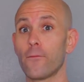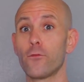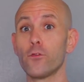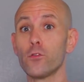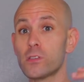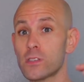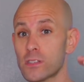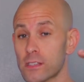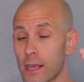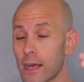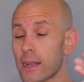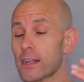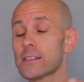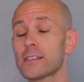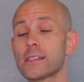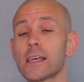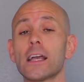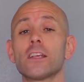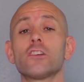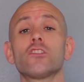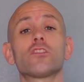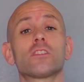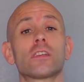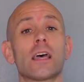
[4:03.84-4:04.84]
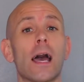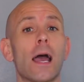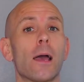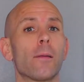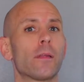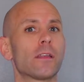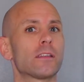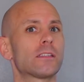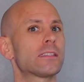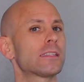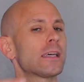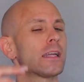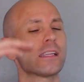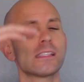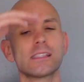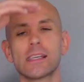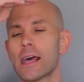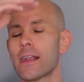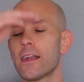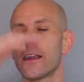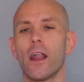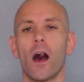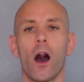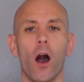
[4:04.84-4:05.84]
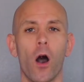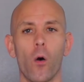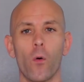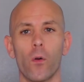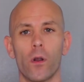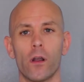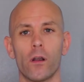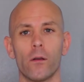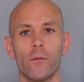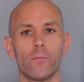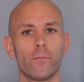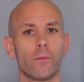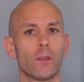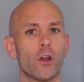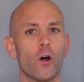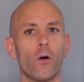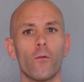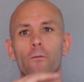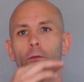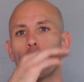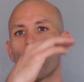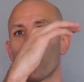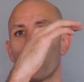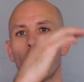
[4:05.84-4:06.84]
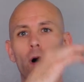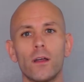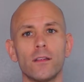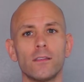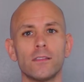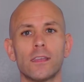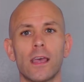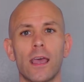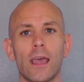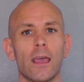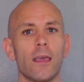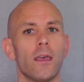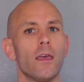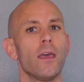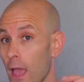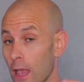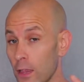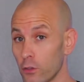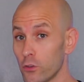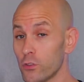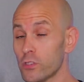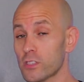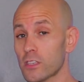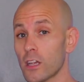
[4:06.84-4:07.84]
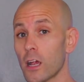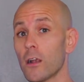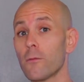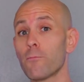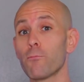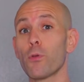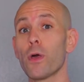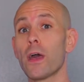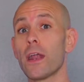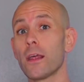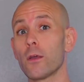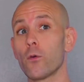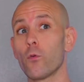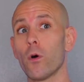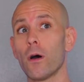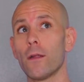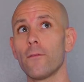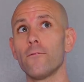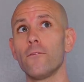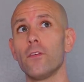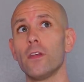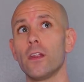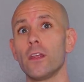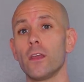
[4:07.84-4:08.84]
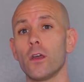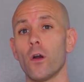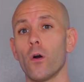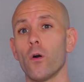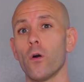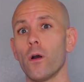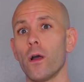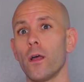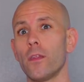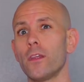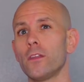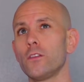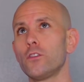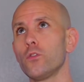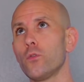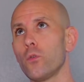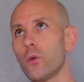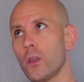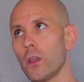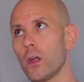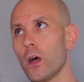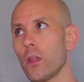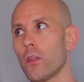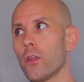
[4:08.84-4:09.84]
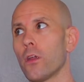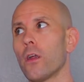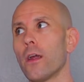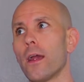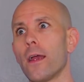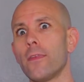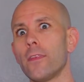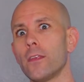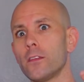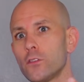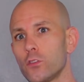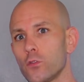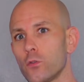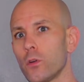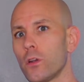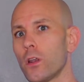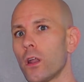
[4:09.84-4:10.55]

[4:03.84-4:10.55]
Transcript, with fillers: if you set aside your time, like set aside an hour, you know, for one day, and you start planning one video and then do another and then do